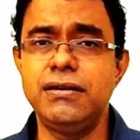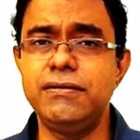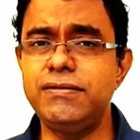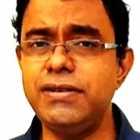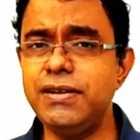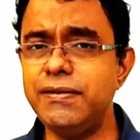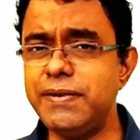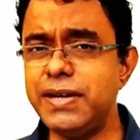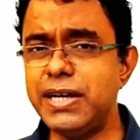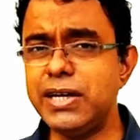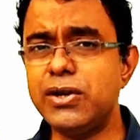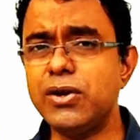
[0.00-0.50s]

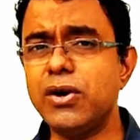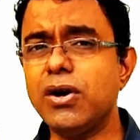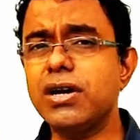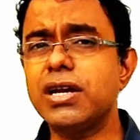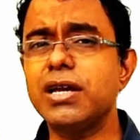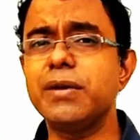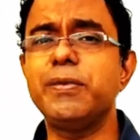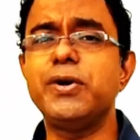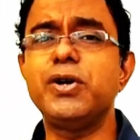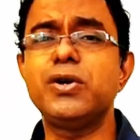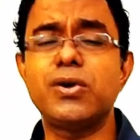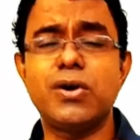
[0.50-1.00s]
We will
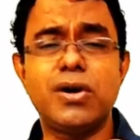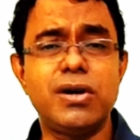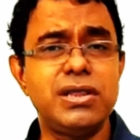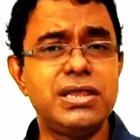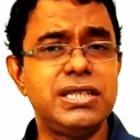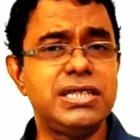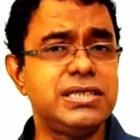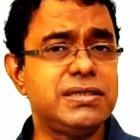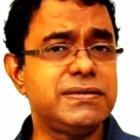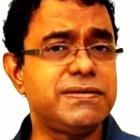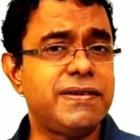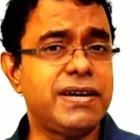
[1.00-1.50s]
talk about
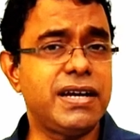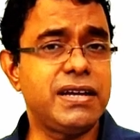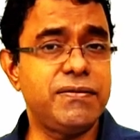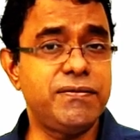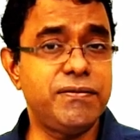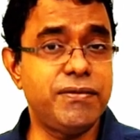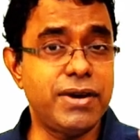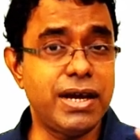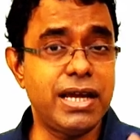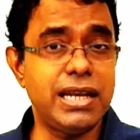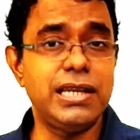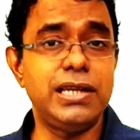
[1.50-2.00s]
all these
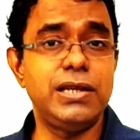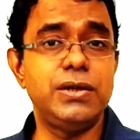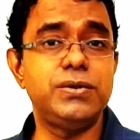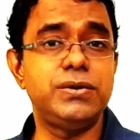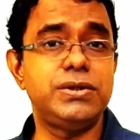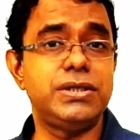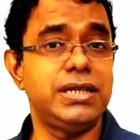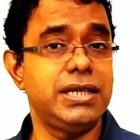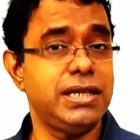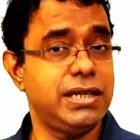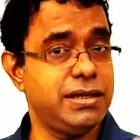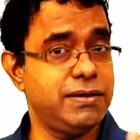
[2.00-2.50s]
5
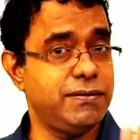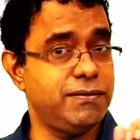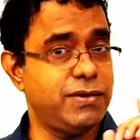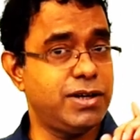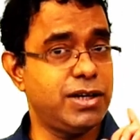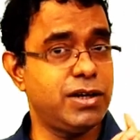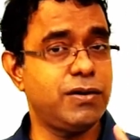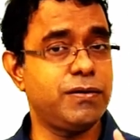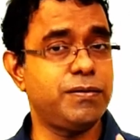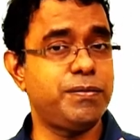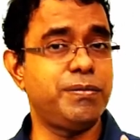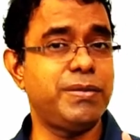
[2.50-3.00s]
values in
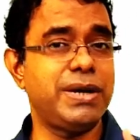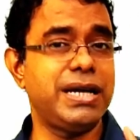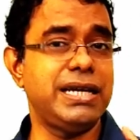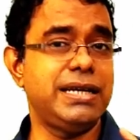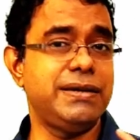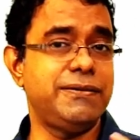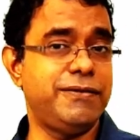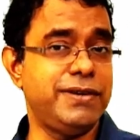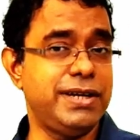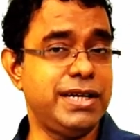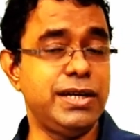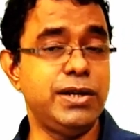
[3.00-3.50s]
one of my
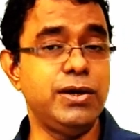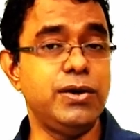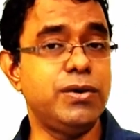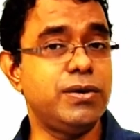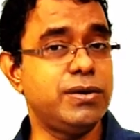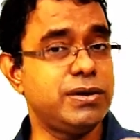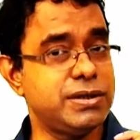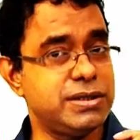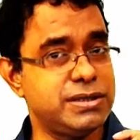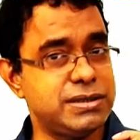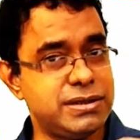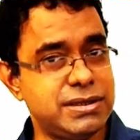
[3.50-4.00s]

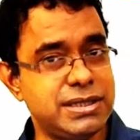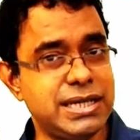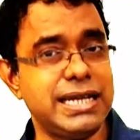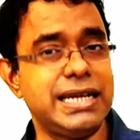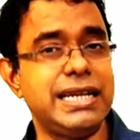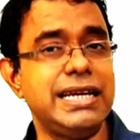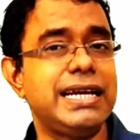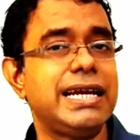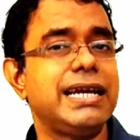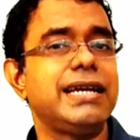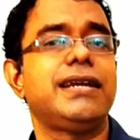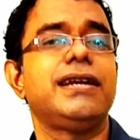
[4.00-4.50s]
videos
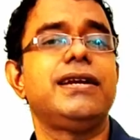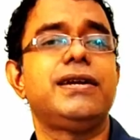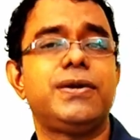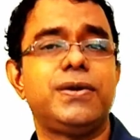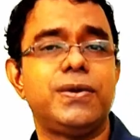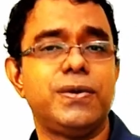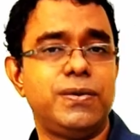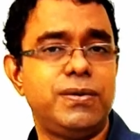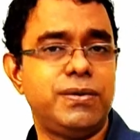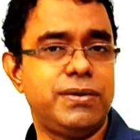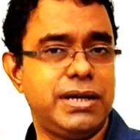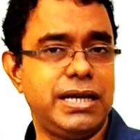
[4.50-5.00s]
dedicated
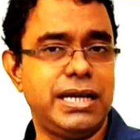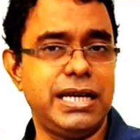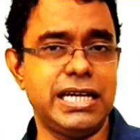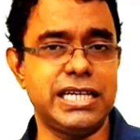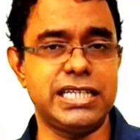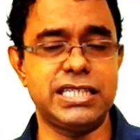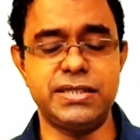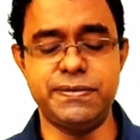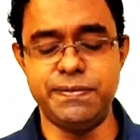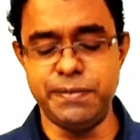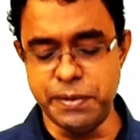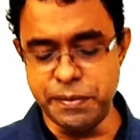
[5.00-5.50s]
to
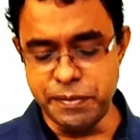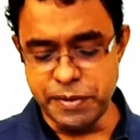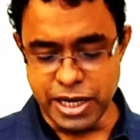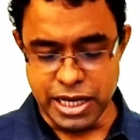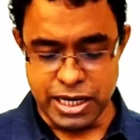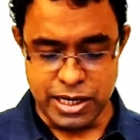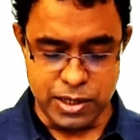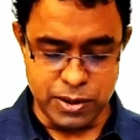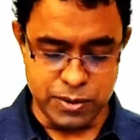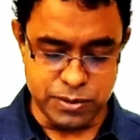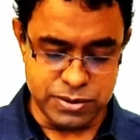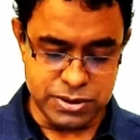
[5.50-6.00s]
XP
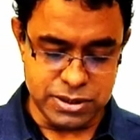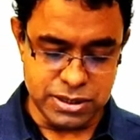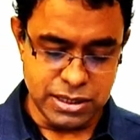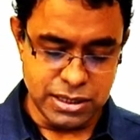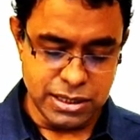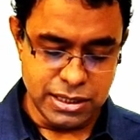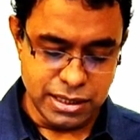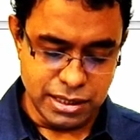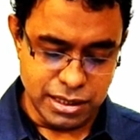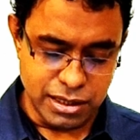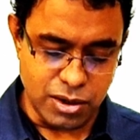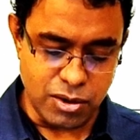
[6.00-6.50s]
values.
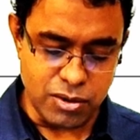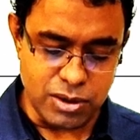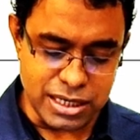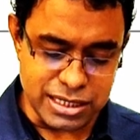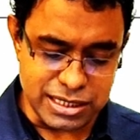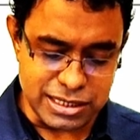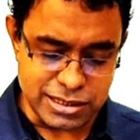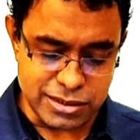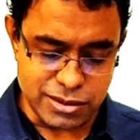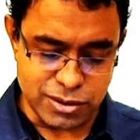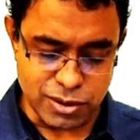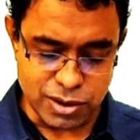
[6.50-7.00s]
Now
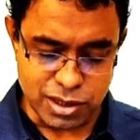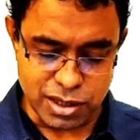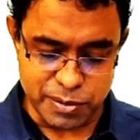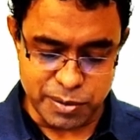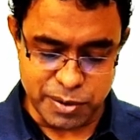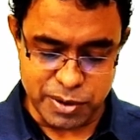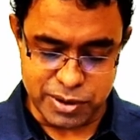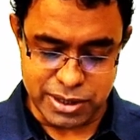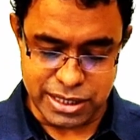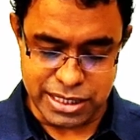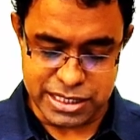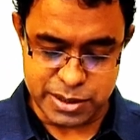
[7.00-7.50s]
let's talk
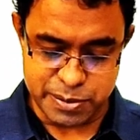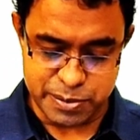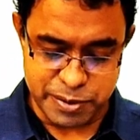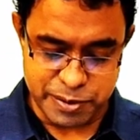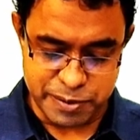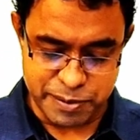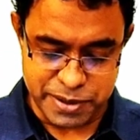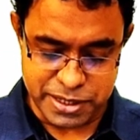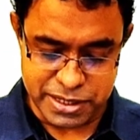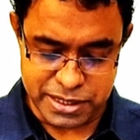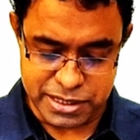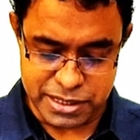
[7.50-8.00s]
about
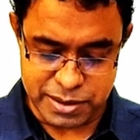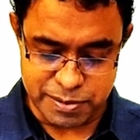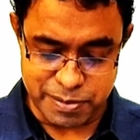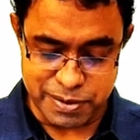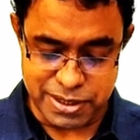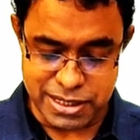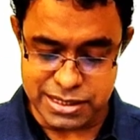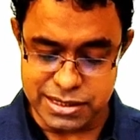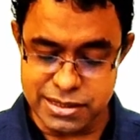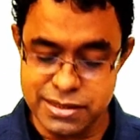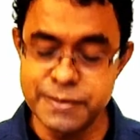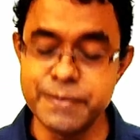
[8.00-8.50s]
XP
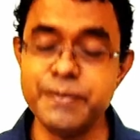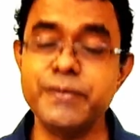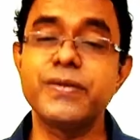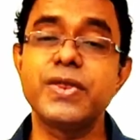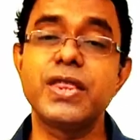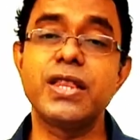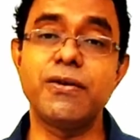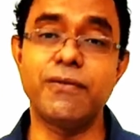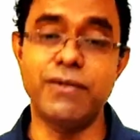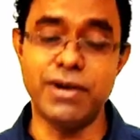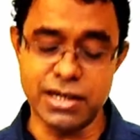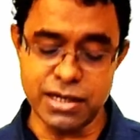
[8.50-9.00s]
principles.
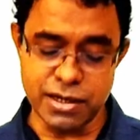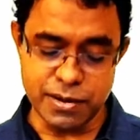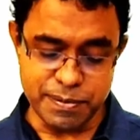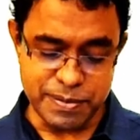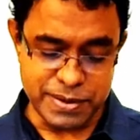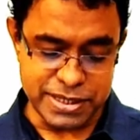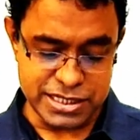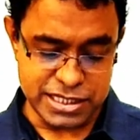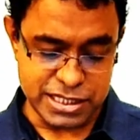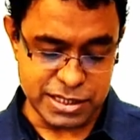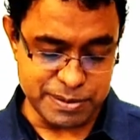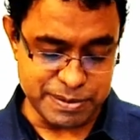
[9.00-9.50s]
What are
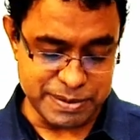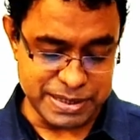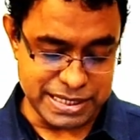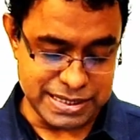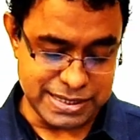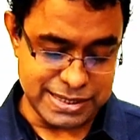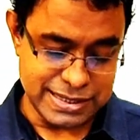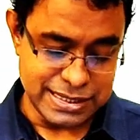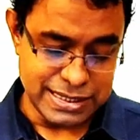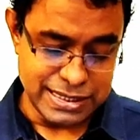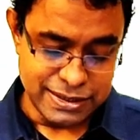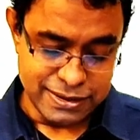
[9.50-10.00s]

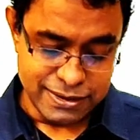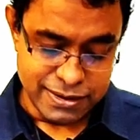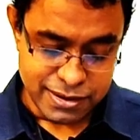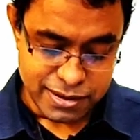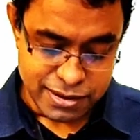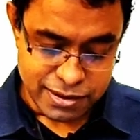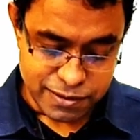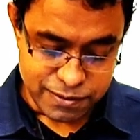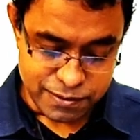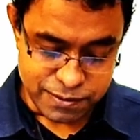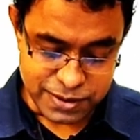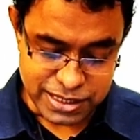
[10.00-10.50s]
principles?
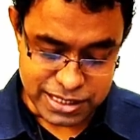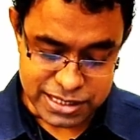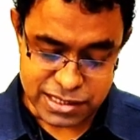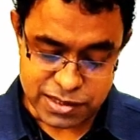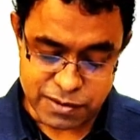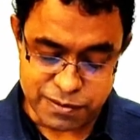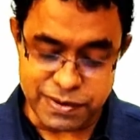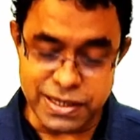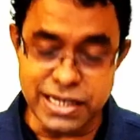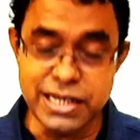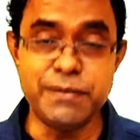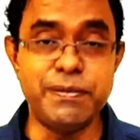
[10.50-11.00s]

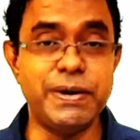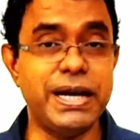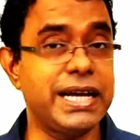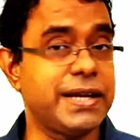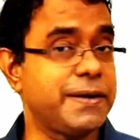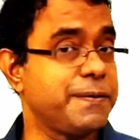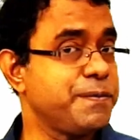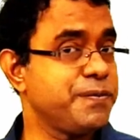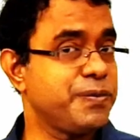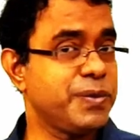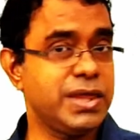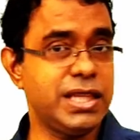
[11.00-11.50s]
Fast
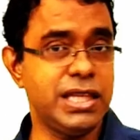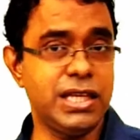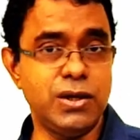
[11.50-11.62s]
feedback.